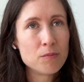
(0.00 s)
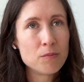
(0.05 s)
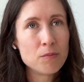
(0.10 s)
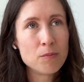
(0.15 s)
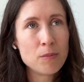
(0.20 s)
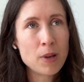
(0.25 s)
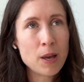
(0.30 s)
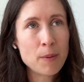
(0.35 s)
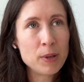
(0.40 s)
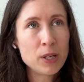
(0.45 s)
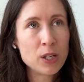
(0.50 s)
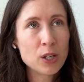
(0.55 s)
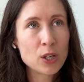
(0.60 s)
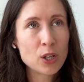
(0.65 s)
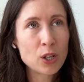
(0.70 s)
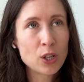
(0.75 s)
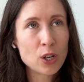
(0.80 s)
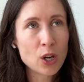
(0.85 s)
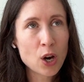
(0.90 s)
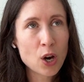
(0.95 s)

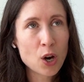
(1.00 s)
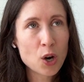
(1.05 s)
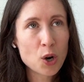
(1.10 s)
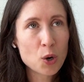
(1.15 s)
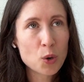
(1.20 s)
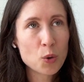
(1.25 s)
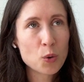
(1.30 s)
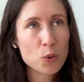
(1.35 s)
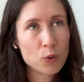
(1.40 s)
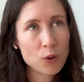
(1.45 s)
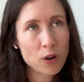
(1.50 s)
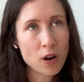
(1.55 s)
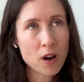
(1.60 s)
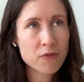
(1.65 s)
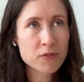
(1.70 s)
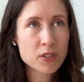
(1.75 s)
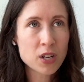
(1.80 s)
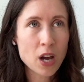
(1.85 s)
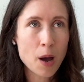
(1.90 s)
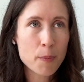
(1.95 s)
maybe go
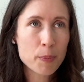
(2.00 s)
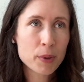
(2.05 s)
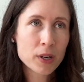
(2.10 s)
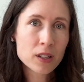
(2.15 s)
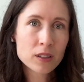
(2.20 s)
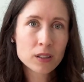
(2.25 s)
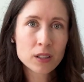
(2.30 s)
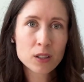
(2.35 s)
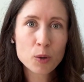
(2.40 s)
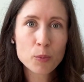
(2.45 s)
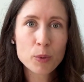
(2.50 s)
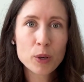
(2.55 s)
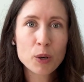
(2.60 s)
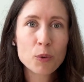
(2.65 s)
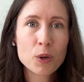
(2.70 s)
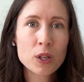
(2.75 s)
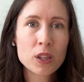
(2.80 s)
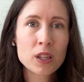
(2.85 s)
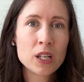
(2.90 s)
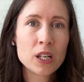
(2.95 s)
off topic a little bit
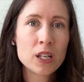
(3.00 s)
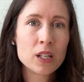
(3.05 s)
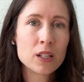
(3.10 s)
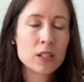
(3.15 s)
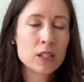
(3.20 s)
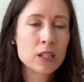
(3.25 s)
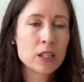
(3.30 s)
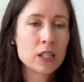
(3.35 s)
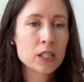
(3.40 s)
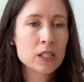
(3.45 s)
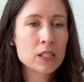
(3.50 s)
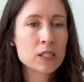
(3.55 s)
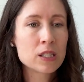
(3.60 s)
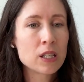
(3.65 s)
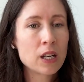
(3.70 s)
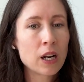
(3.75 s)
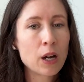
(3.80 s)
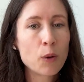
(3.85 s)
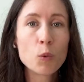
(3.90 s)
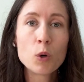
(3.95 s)
with it, things
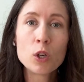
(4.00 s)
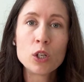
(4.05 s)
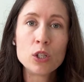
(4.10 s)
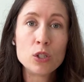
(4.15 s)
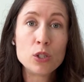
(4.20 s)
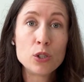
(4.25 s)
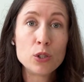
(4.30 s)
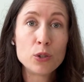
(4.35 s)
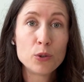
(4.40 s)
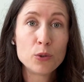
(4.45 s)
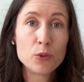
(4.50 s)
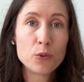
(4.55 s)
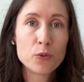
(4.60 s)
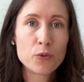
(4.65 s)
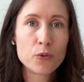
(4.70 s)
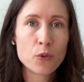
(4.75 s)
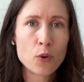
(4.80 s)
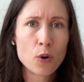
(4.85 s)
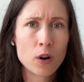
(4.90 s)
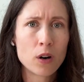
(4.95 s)
that I wouldn't do
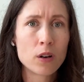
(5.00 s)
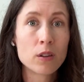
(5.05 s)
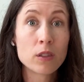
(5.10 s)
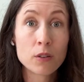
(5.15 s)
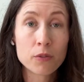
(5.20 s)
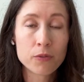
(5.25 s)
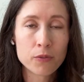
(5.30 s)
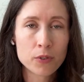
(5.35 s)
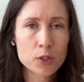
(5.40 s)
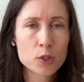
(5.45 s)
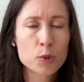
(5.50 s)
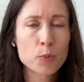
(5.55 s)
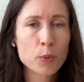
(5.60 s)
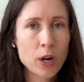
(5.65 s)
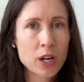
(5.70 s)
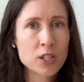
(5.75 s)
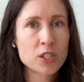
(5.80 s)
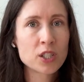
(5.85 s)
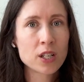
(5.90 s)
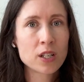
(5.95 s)
for the first
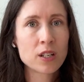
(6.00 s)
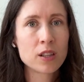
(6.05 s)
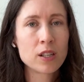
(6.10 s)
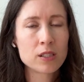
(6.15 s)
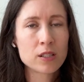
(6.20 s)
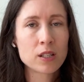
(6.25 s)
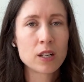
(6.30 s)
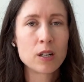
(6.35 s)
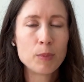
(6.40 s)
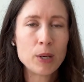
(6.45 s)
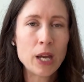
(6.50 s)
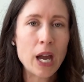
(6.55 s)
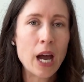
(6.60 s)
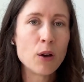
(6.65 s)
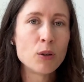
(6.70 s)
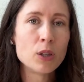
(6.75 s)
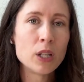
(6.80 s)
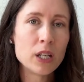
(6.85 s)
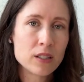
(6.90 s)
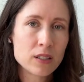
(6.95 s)
project that's going to be
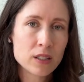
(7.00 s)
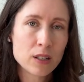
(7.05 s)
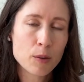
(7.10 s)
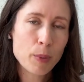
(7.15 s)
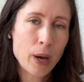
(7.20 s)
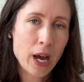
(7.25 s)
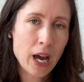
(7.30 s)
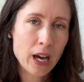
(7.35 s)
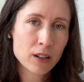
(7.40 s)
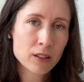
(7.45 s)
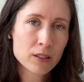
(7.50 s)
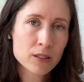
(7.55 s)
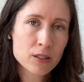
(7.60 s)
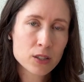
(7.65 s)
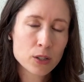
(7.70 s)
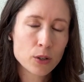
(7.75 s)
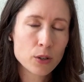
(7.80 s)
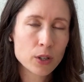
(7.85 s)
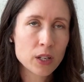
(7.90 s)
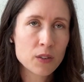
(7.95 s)
outlined in a pattern.
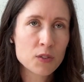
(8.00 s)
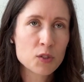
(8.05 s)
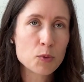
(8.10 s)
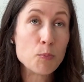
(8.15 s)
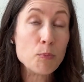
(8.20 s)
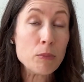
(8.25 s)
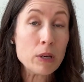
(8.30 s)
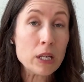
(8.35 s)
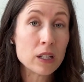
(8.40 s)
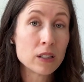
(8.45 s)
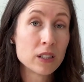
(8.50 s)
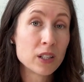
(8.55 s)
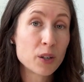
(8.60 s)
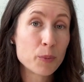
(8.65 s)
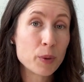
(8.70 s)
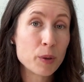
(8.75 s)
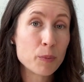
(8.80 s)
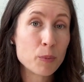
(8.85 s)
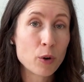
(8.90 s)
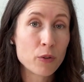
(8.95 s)
So it gives me a little
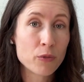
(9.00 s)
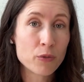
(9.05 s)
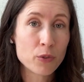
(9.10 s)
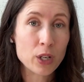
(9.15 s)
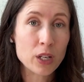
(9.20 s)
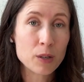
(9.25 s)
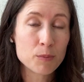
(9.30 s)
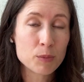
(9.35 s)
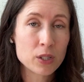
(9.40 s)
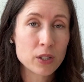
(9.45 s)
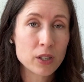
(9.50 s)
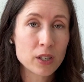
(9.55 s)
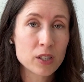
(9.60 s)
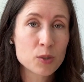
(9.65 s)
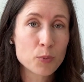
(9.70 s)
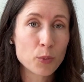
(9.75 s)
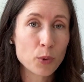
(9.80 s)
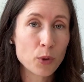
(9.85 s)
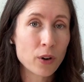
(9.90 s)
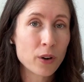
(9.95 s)
bit more freedom to
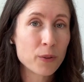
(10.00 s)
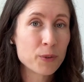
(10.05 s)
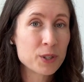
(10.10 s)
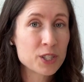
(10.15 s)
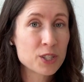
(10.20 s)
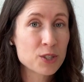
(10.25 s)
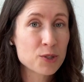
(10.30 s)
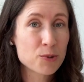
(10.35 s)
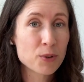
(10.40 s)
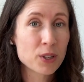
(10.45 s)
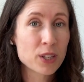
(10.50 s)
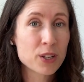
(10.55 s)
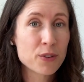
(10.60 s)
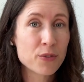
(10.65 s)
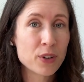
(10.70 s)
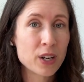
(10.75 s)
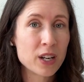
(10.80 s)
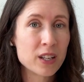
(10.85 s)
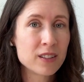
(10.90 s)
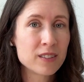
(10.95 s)
explore, which is really
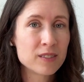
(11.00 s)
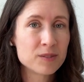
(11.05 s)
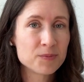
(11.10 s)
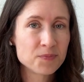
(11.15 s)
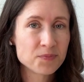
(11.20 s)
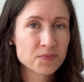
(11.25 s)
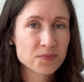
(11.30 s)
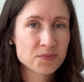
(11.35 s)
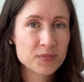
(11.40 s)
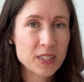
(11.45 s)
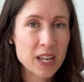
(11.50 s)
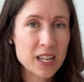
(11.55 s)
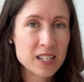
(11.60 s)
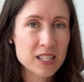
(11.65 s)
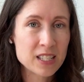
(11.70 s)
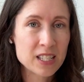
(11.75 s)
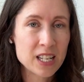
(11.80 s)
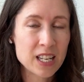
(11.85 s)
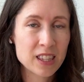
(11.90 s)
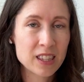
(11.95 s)
fun, and
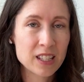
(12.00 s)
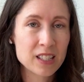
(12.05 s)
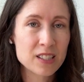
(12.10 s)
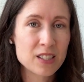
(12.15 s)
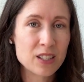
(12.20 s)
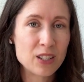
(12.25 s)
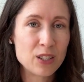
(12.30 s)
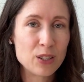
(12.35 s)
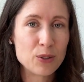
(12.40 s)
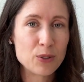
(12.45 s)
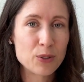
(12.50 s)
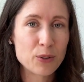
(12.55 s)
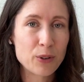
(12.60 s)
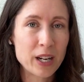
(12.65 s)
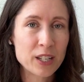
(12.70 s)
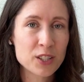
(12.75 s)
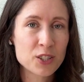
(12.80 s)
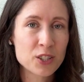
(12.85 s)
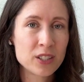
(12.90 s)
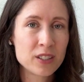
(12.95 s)
to take things in a new
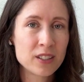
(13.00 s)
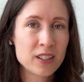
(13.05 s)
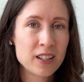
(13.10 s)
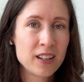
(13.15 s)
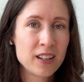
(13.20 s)
direction.